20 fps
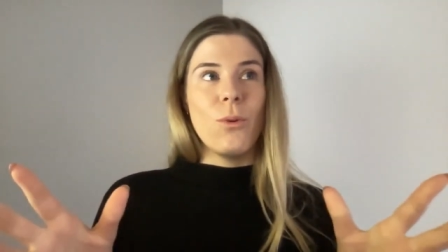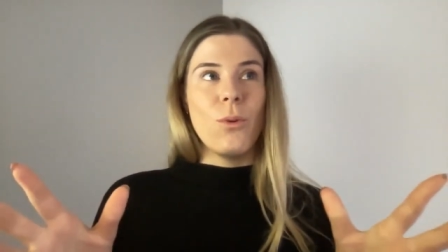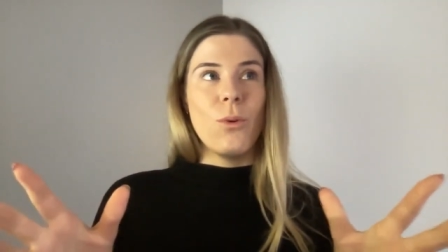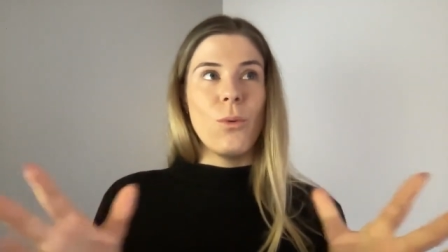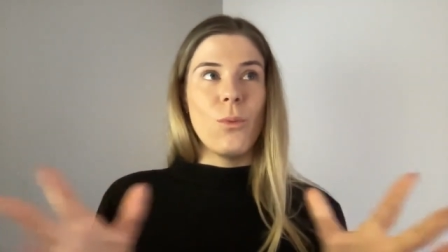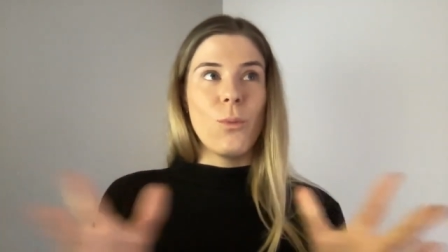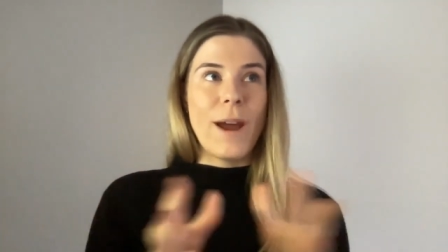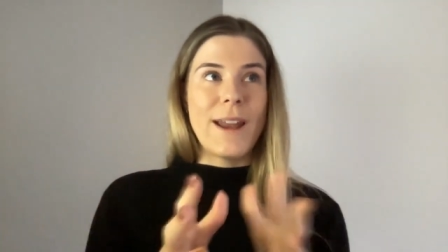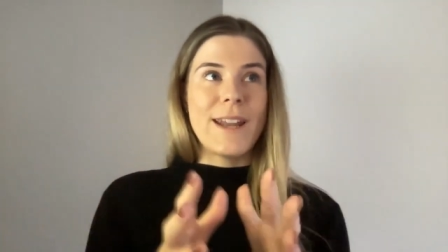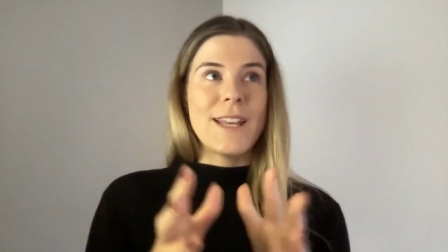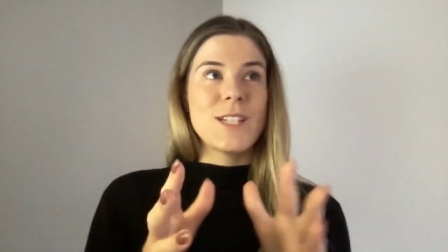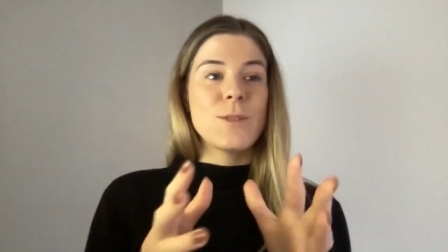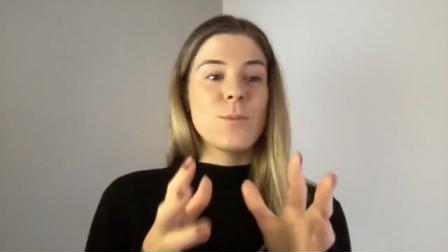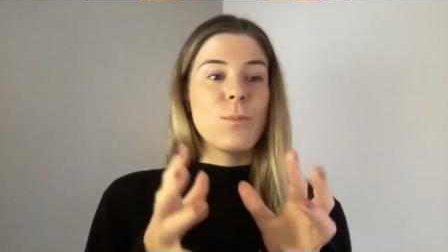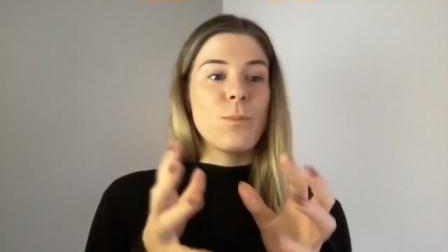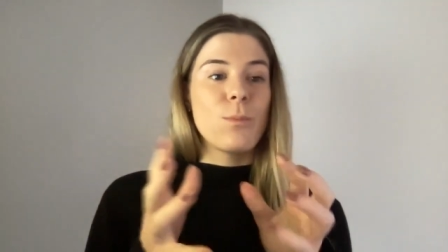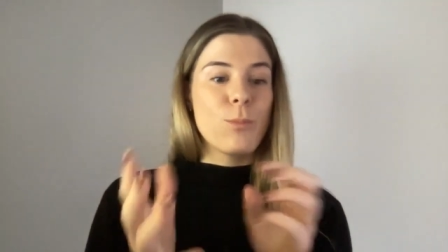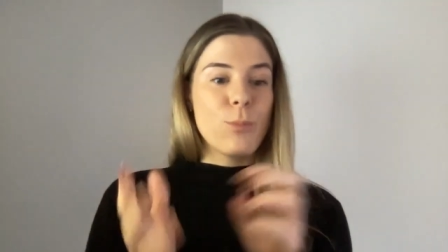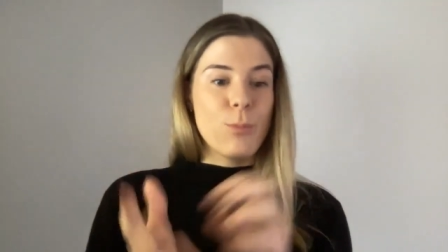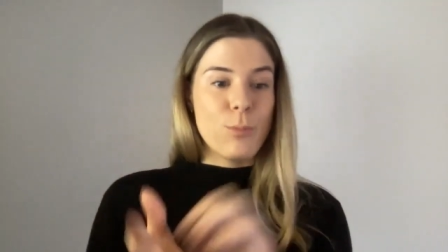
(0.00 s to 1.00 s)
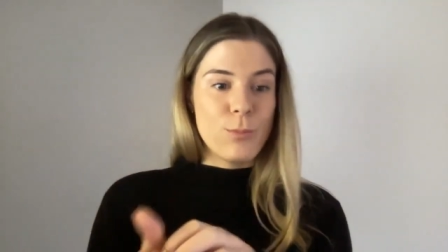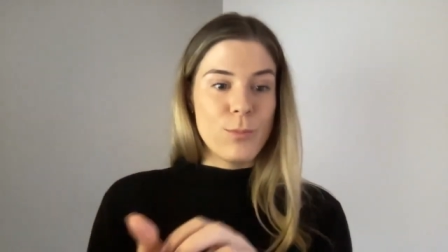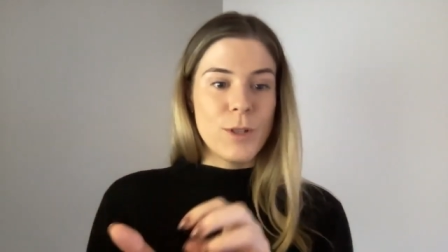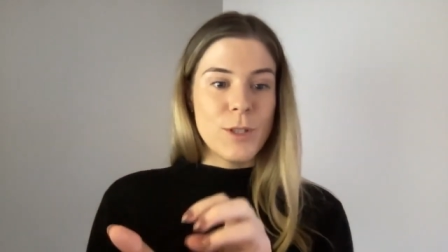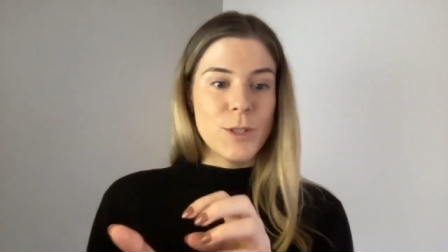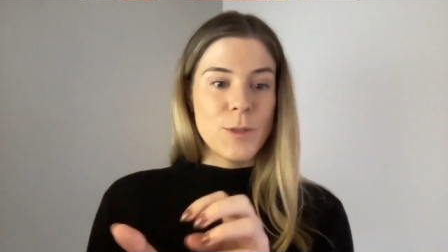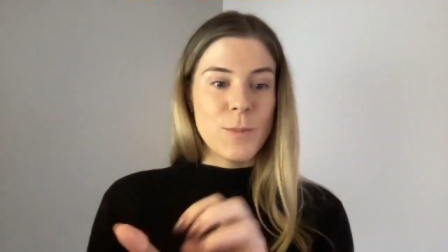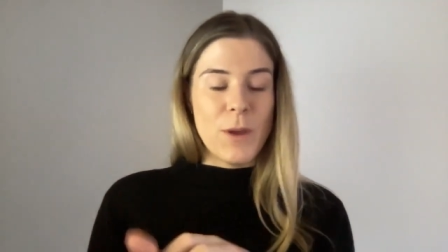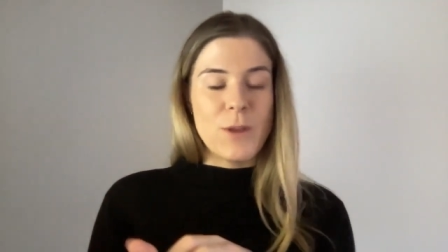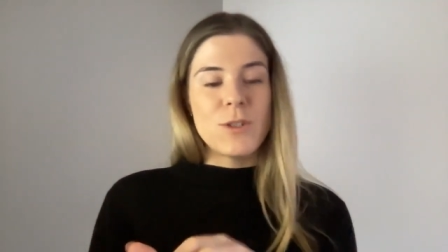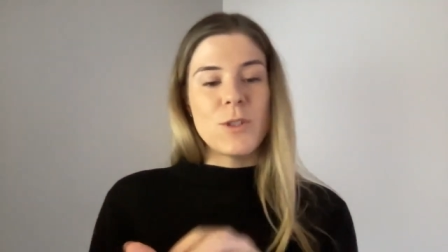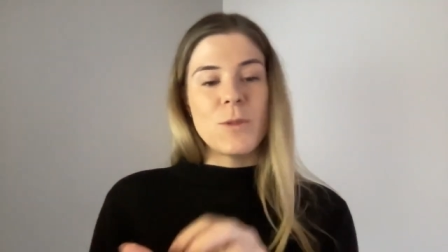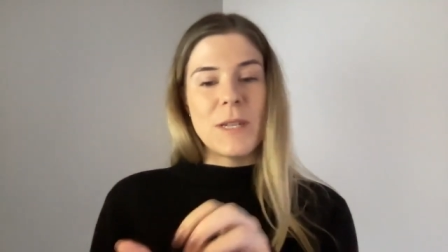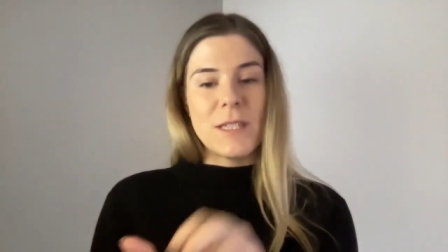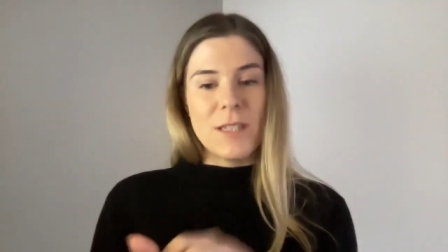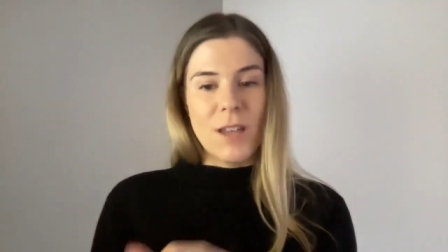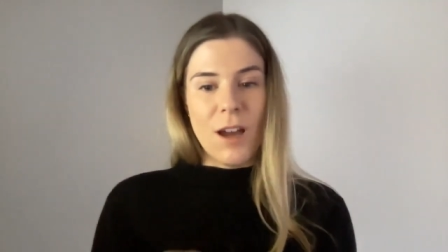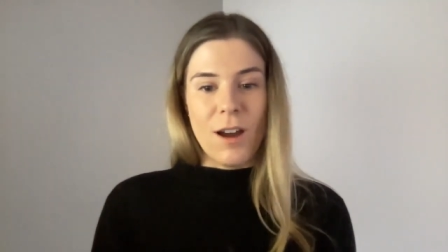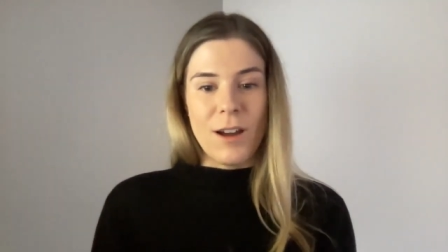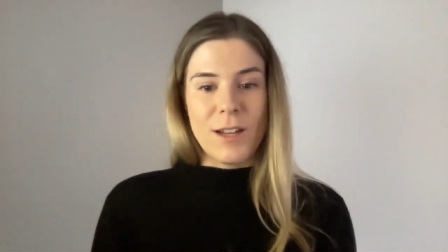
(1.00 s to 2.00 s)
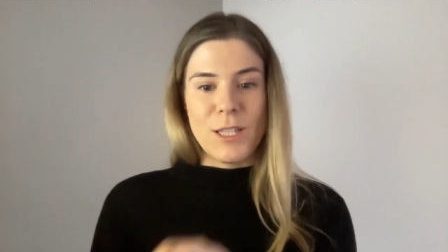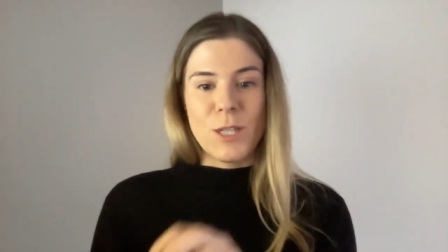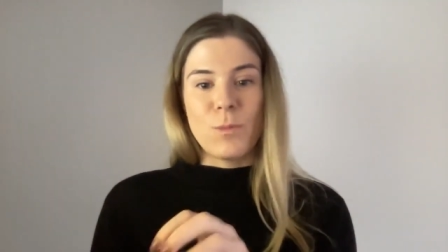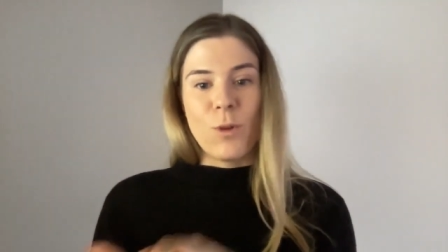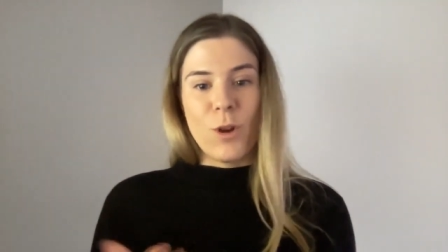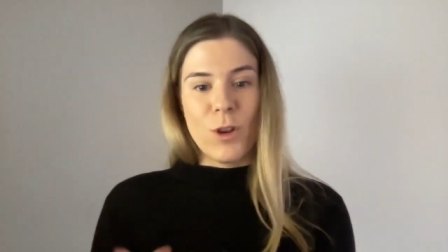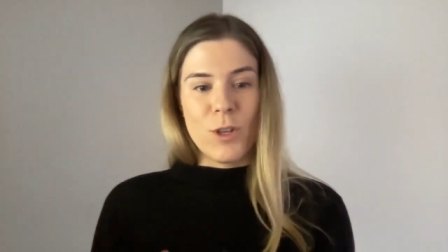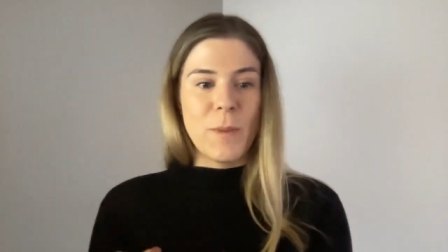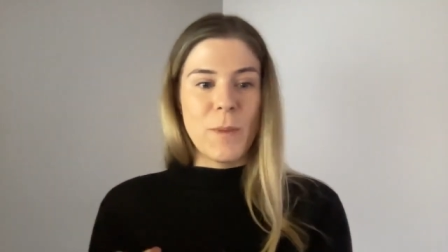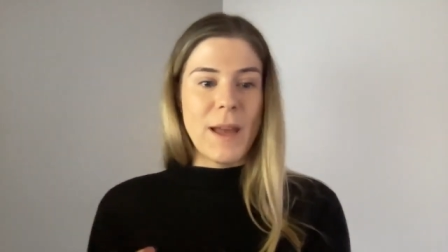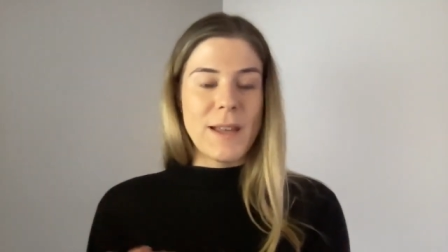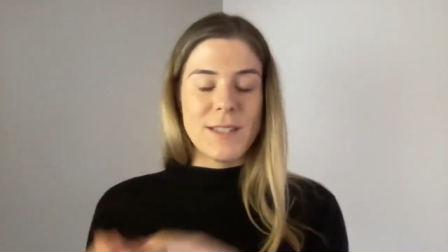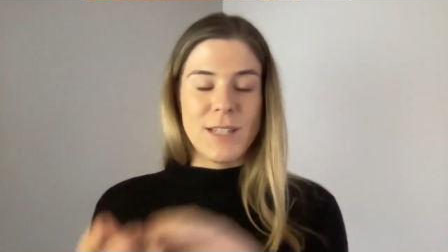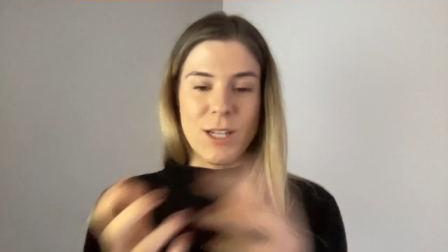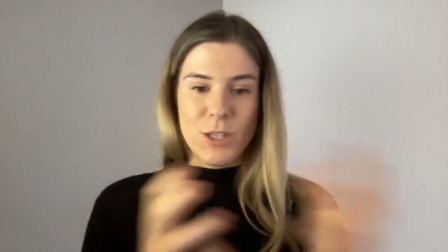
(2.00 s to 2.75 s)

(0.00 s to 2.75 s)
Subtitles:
when it's supposed to be targeted prospecting